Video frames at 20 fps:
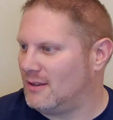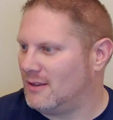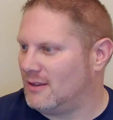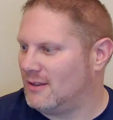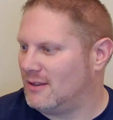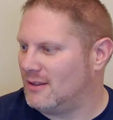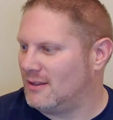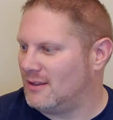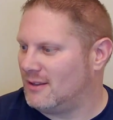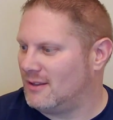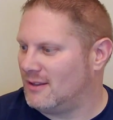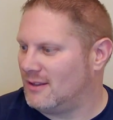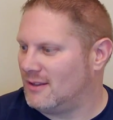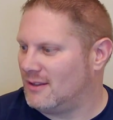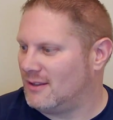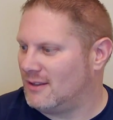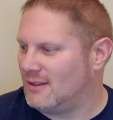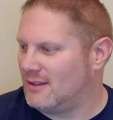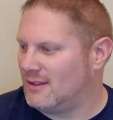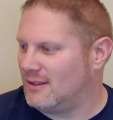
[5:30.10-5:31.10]

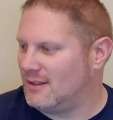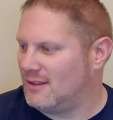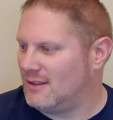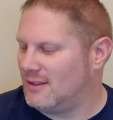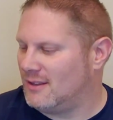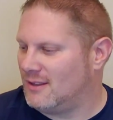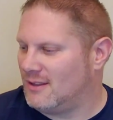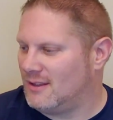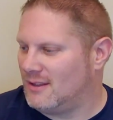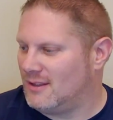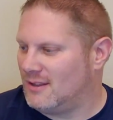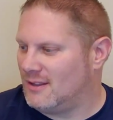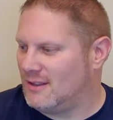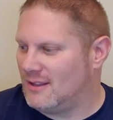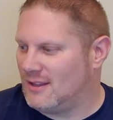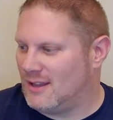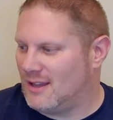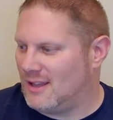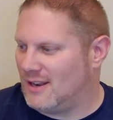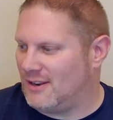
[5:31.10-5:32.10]

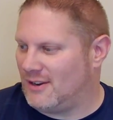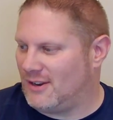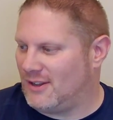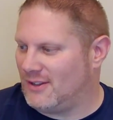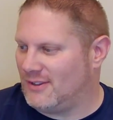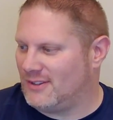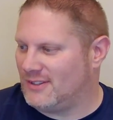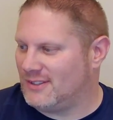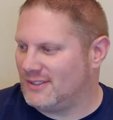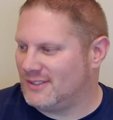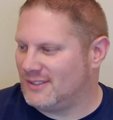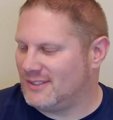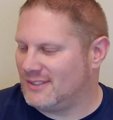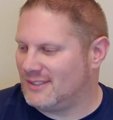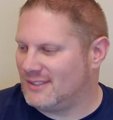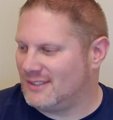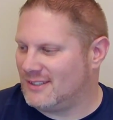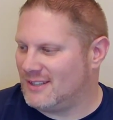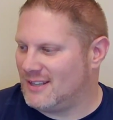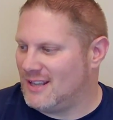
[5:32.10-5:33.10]

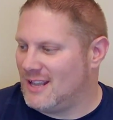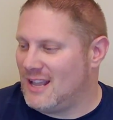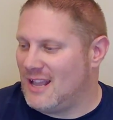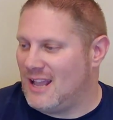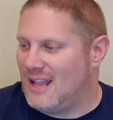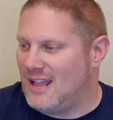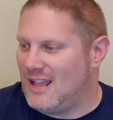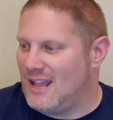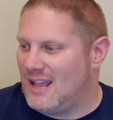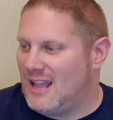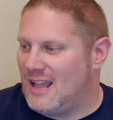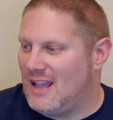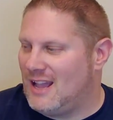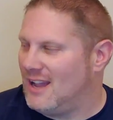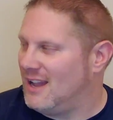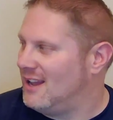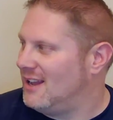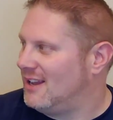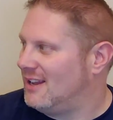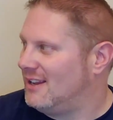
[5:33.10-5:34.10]

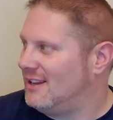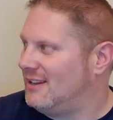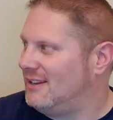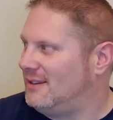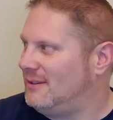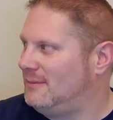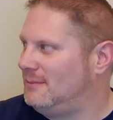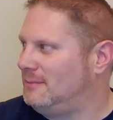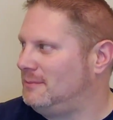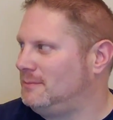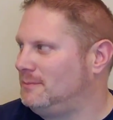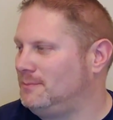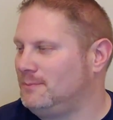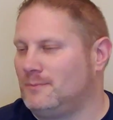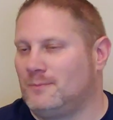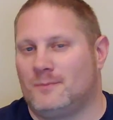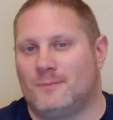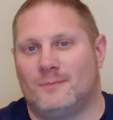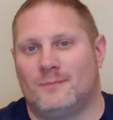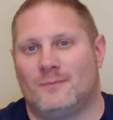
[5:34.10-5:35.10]
(not speaking)